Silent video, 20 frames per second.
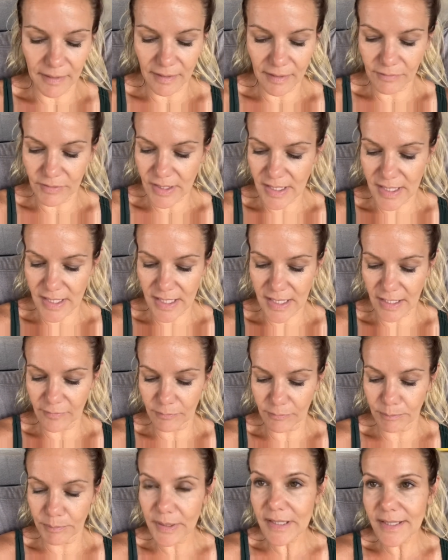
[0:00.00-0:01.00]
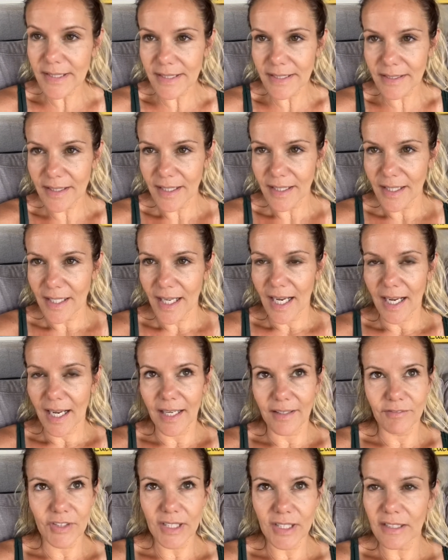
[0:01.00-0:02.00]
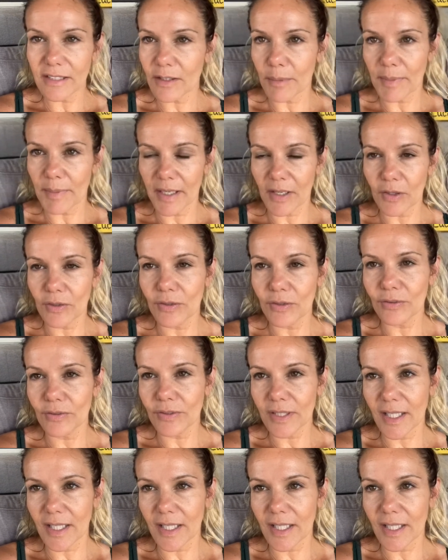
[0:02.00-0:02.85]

Ever since I've built it, I've done it on my own.